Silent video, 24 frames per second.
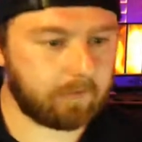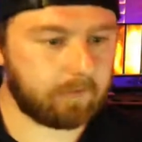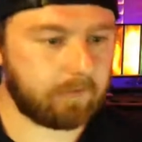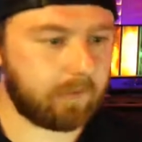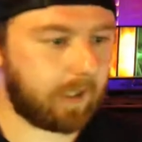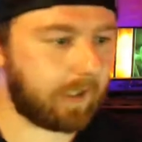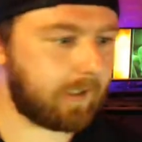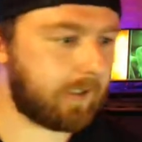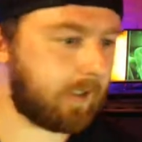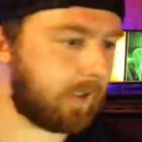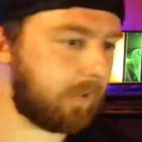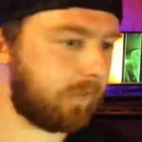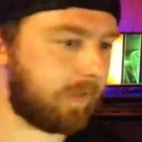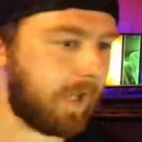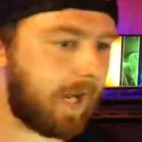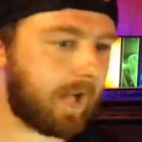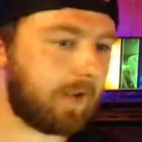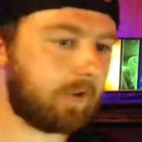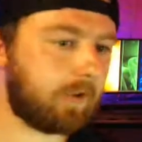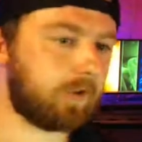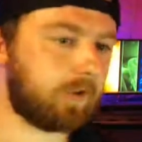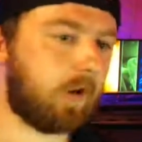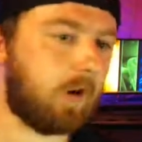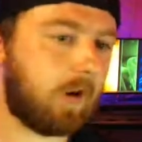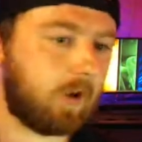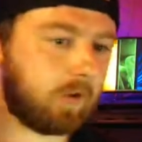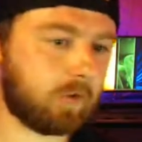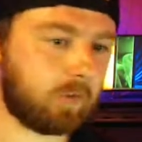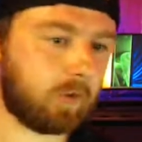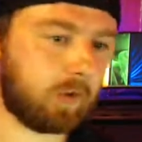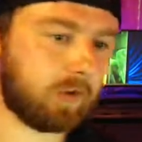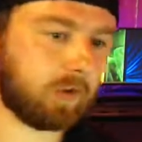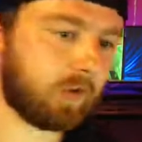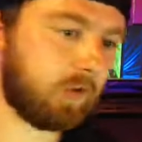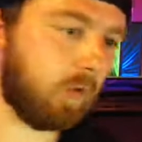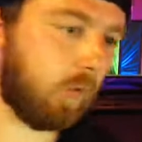Like, you've got to charge
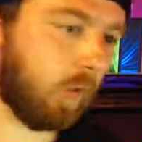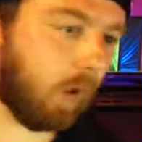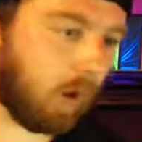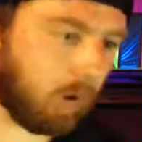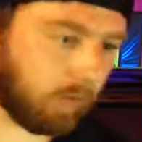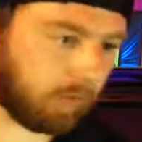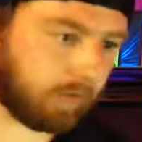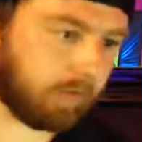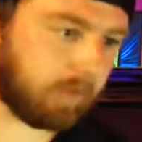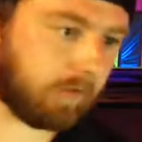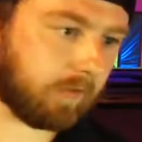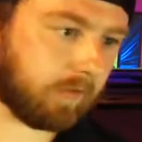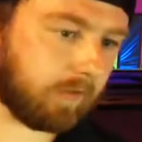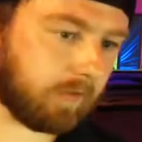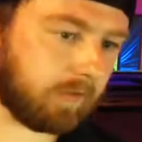what you're worth